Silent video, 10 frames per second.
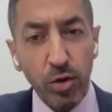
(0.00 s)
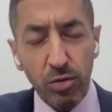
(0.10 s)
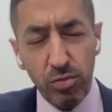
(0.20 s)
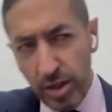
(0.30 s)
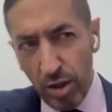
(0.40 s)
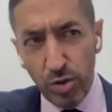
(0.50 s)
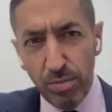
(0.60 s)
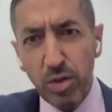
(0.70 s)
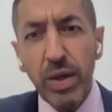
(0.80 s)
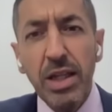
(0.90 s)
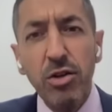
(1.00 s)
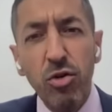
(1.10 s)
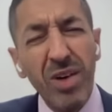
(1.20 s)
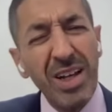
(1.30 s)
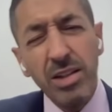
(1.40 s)
The yellows in between,
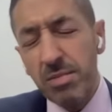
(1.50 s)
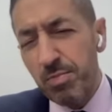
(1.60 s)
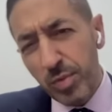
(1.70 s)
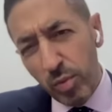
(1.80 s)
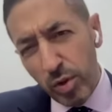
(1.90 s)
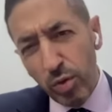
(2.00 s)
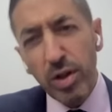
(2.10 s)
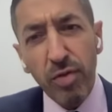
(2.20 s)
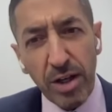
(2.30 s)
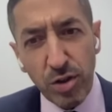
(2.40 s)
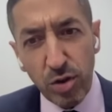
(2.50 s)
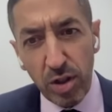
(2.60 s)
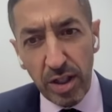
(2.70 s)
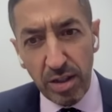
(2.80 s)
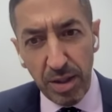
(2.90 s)
and the red, we don't advise
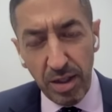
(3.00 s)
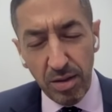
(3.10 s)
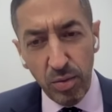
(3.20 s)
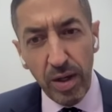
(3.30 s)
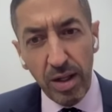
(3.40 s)
you to lend money.